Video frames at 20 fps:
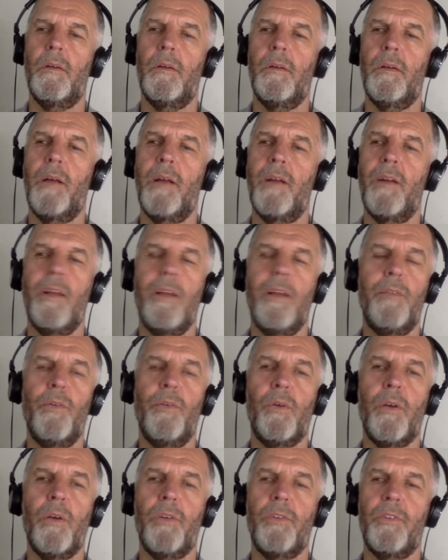Any of your
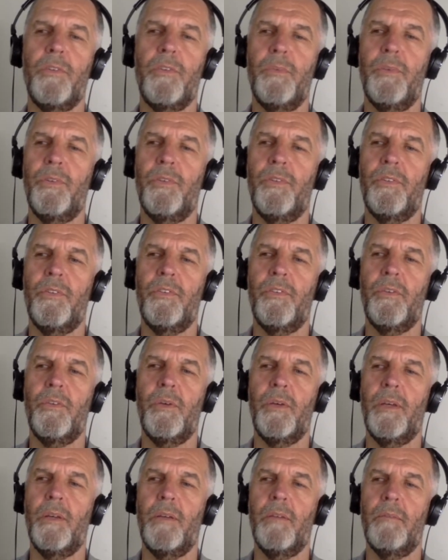customers
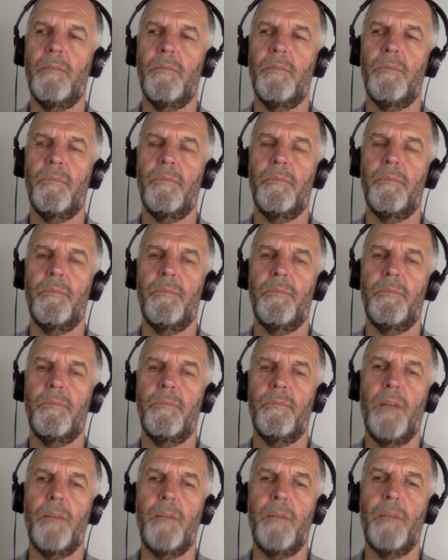doing
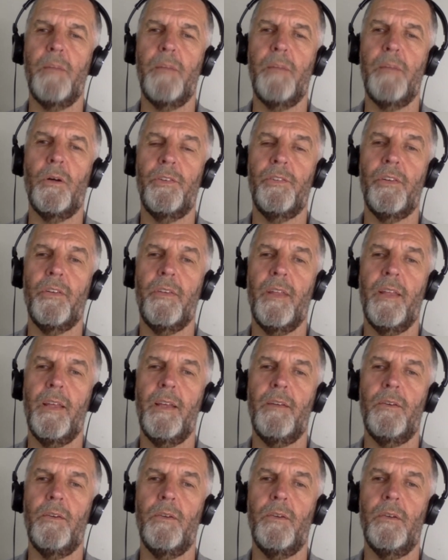full m-commerce
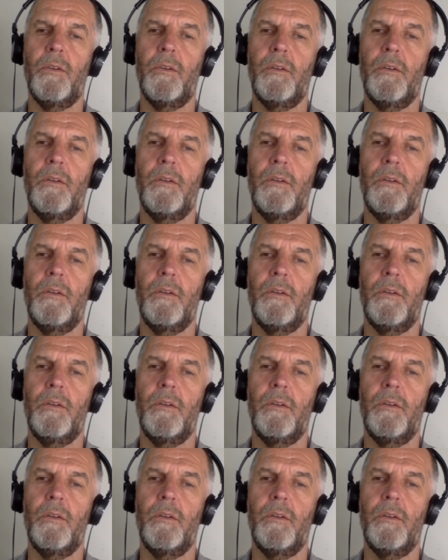on there, or?